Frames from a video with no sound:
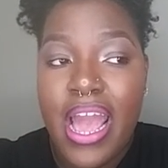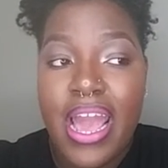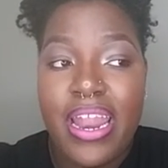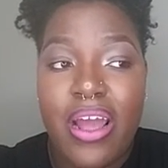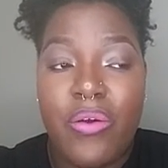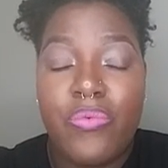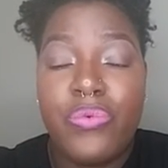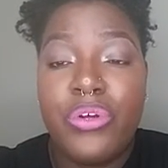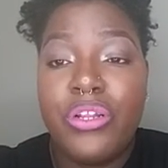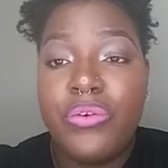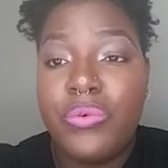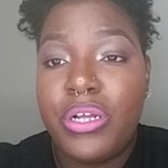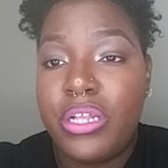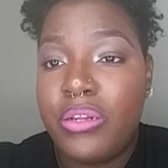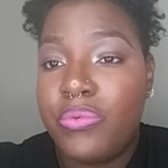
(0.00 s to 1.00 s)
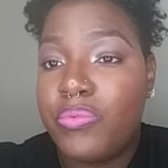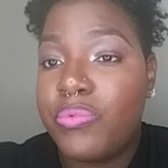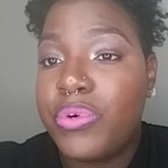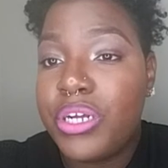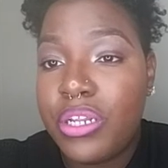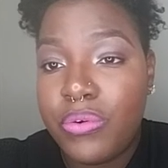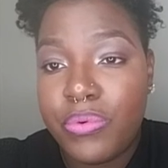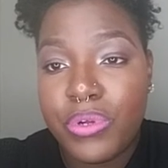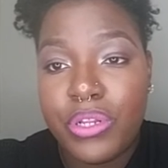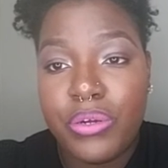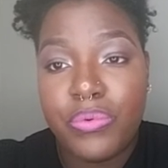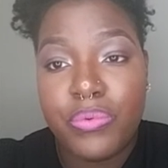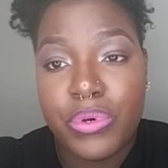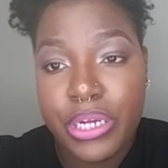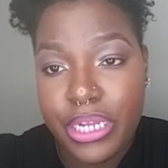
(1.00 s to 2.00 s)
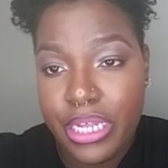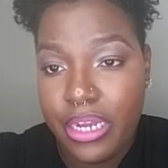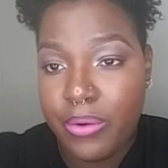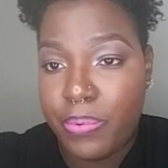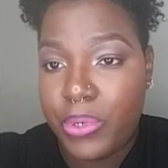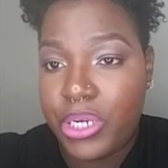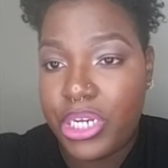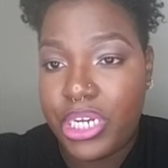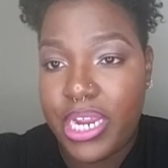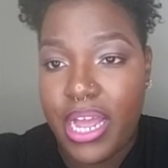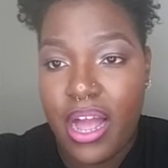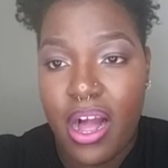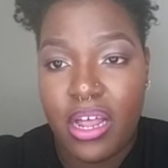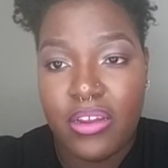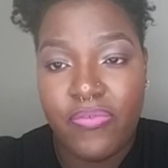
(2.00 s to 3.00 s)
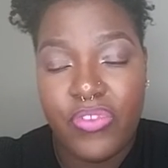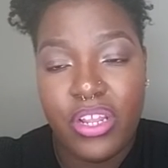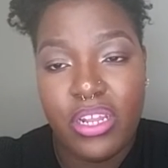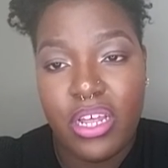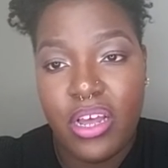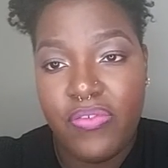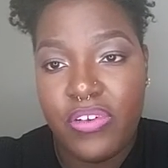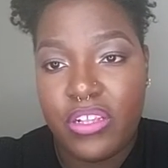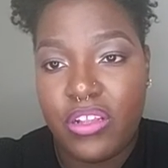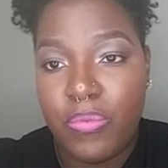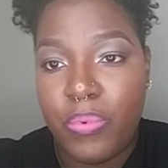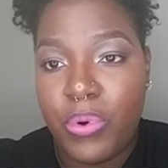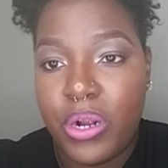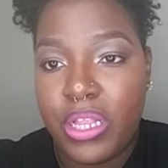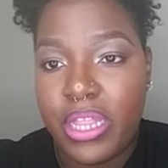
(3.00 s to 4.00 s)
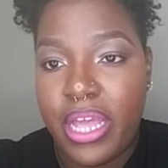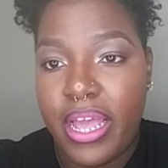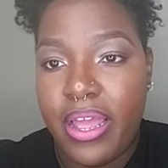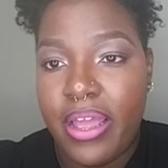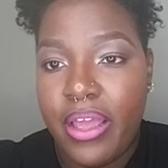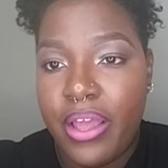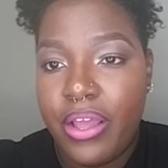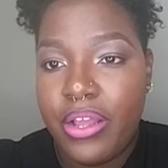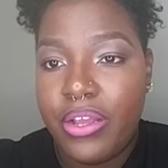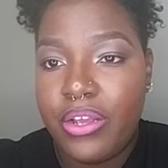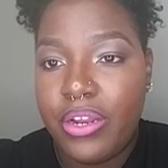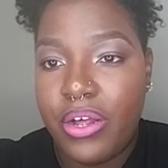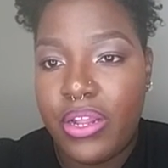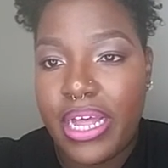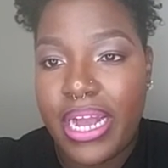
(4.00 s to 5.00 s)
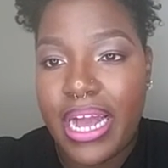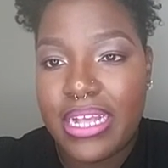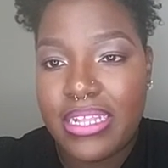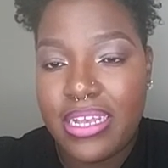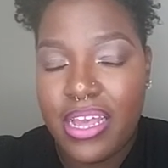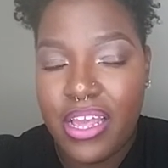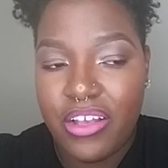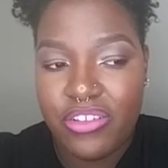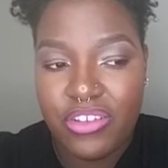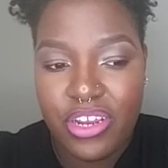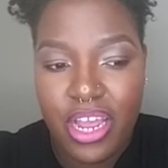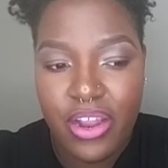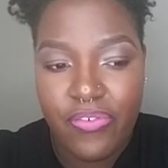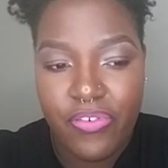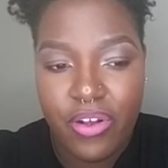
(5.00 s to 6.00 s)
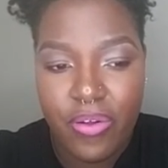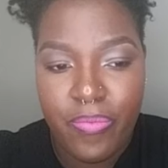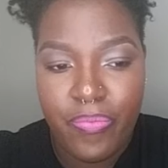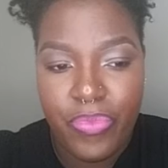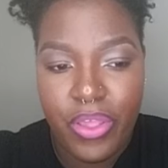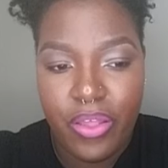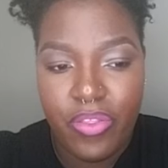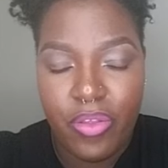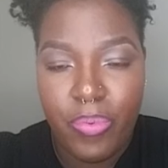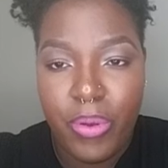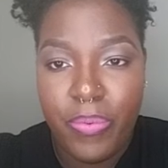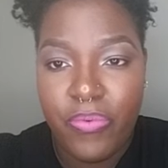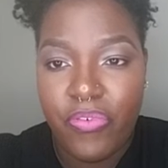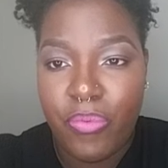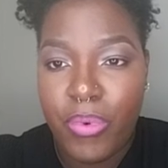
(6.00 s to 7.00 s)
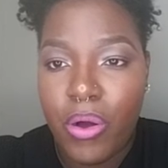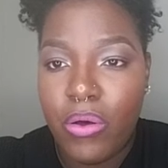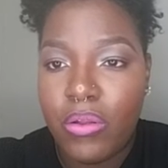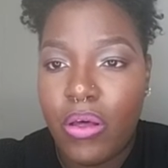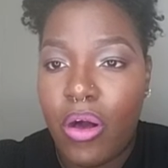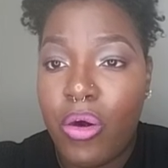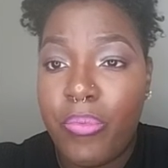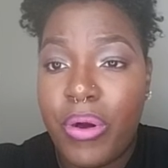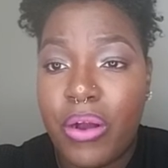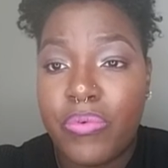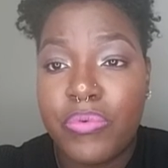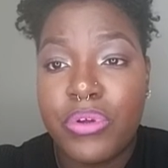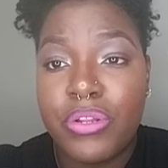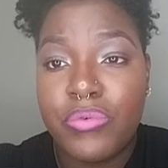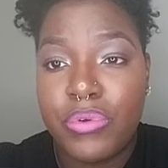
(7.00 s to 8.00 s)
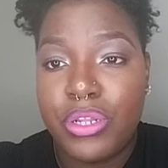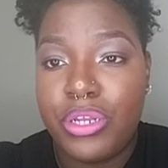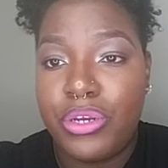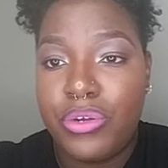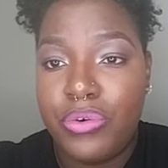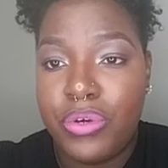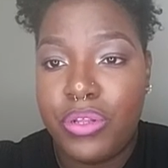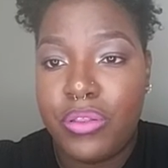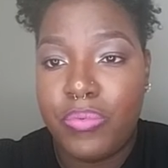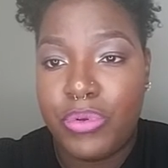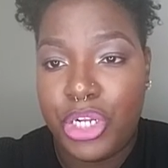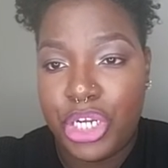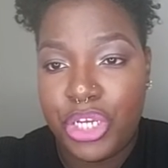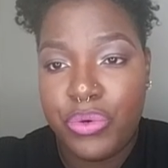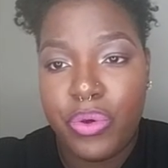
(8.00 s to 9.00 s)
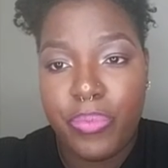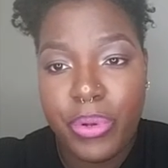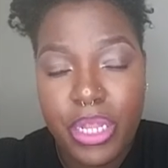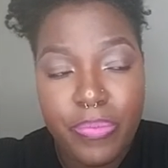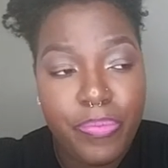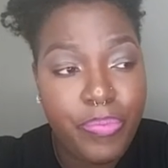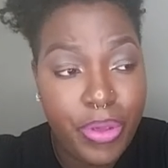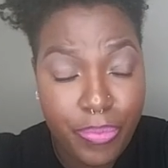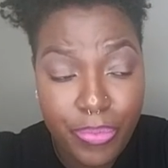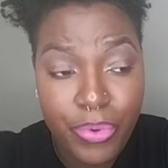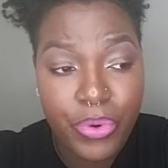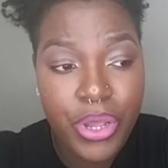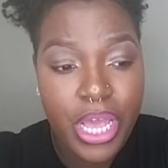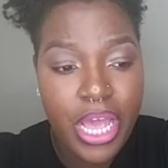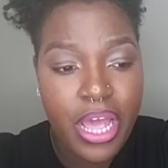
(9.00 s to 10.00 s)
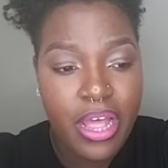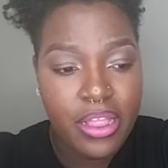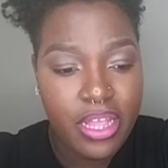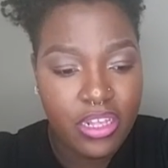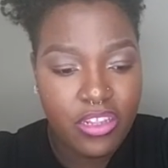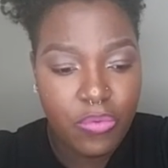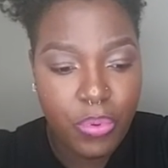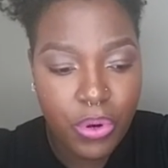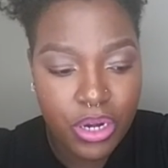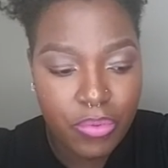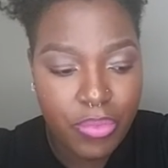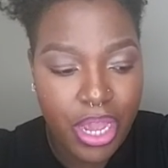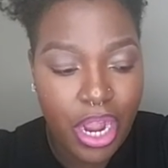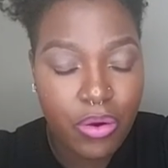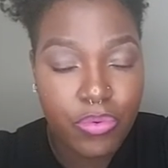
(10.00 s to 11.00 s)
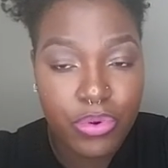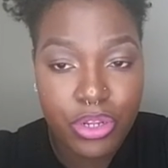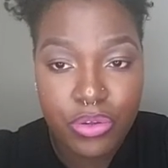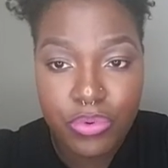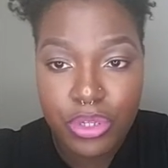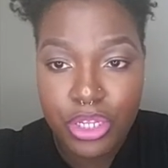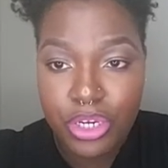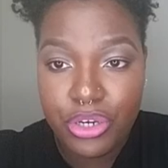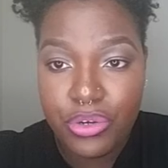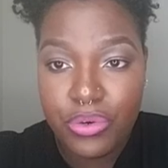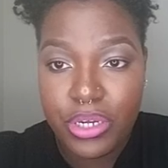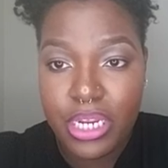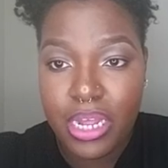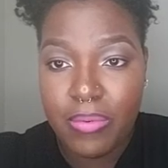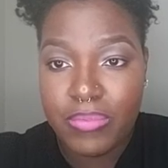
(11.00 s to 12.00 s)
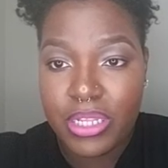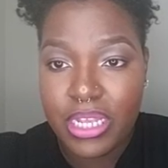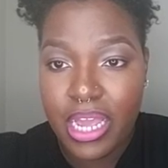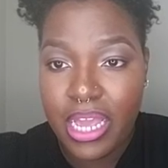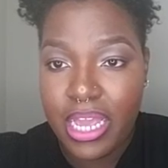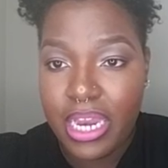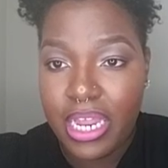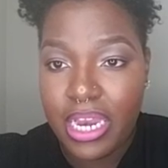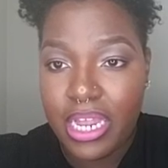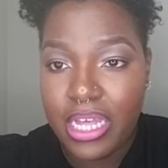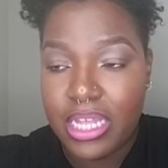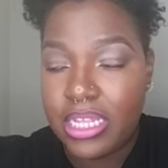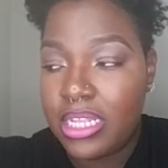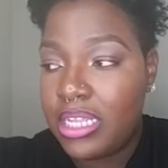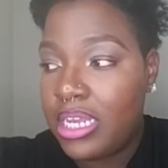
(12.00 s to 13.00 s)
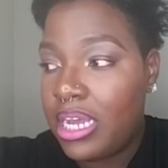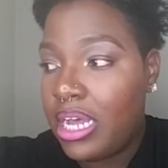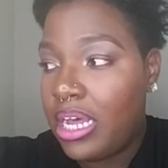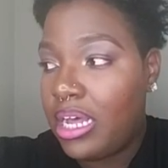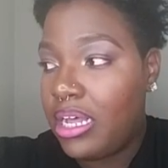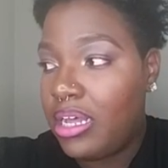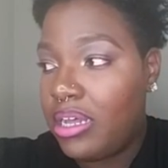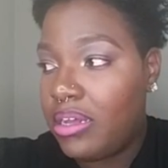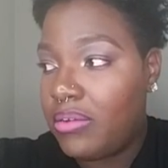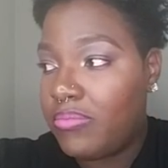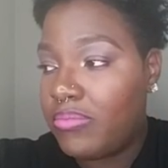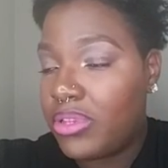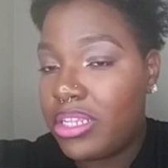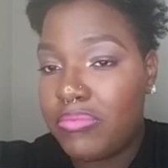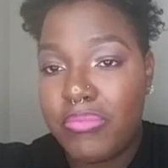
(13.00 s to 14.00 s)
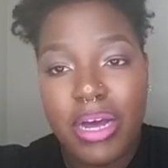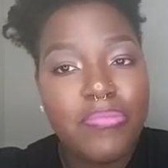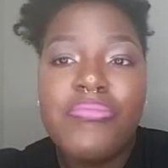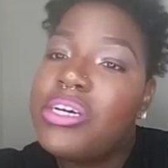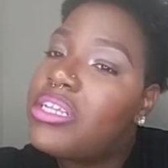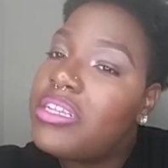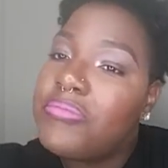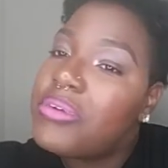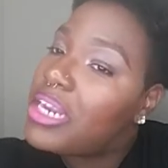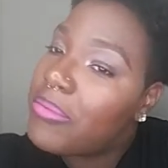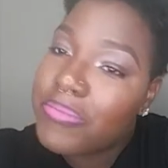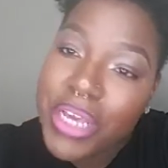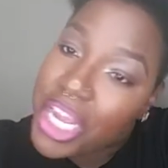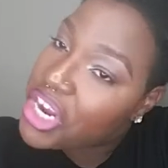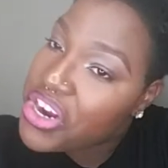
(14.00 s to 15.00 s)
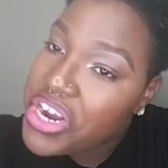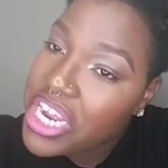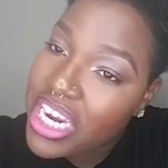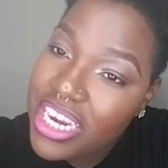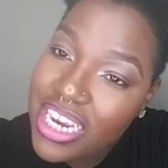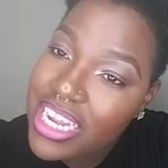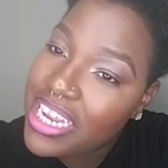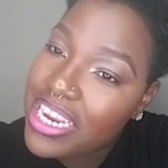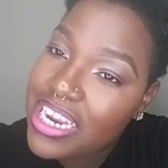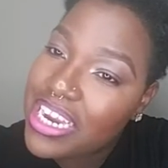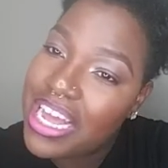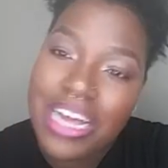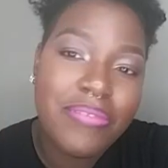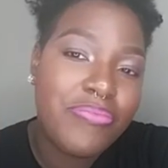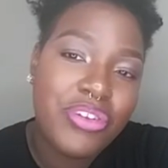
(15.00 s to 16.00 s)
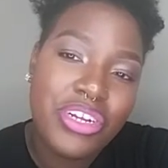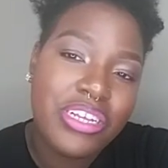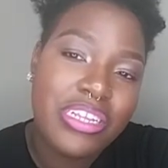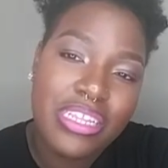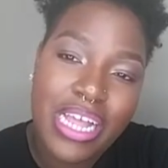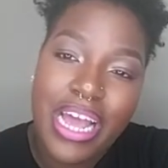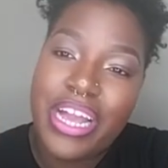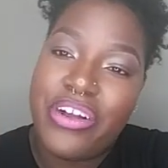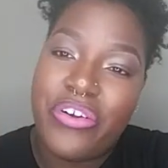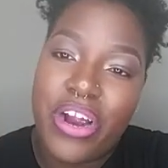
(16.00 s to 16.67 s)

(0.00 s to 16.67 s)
and I really, really, really, really, really appreciate all of the love and support that, you know, like I said yesterday, from the people from Oklahoma. I really, really do it. The genuine people that supported me, I really, really do it. I'm taking it in to my bosom, and I'm carrying it, and I'm just like